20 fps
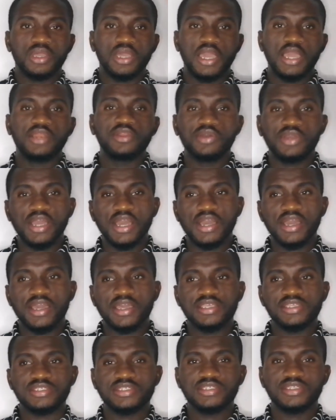Hello
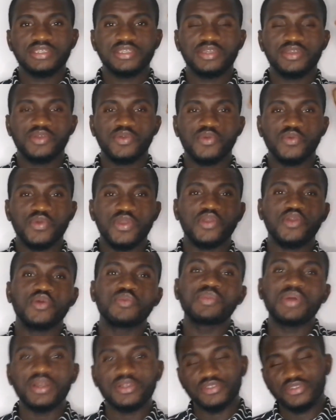guys,
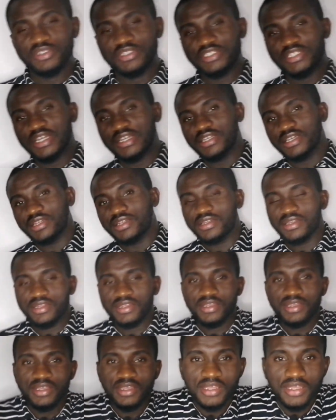welcome back to the channel.
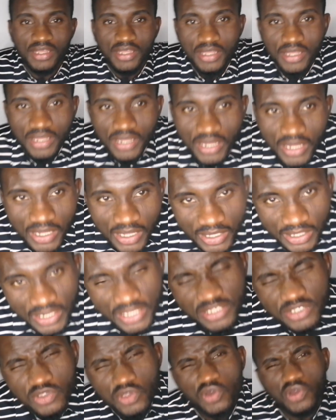
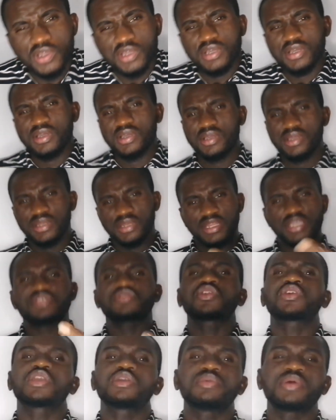Let's talk
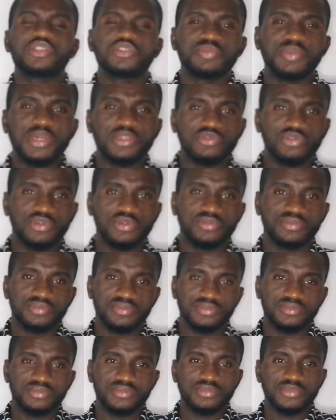about manure.
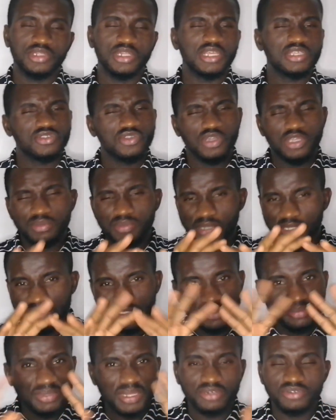Let's talk
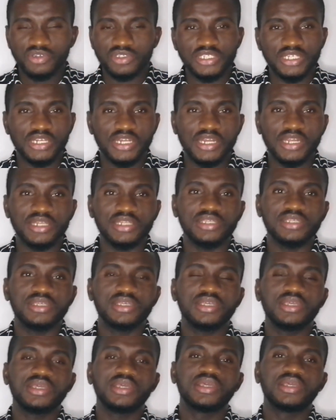about manure generally.
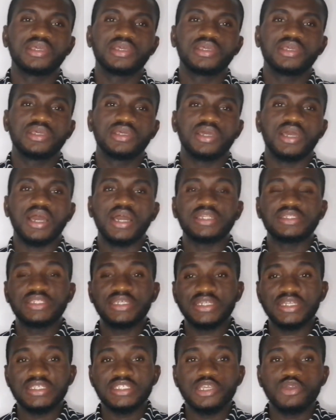And
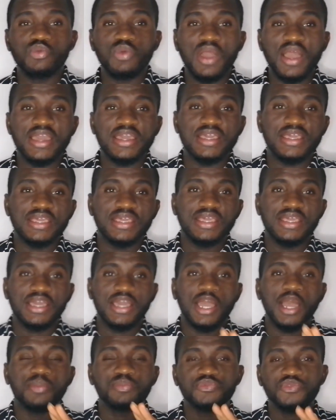the reason why
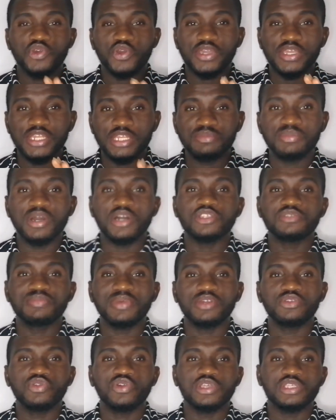I'm talking about
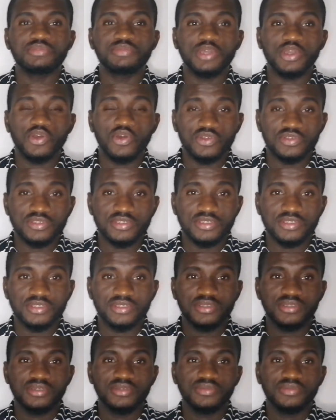manure is because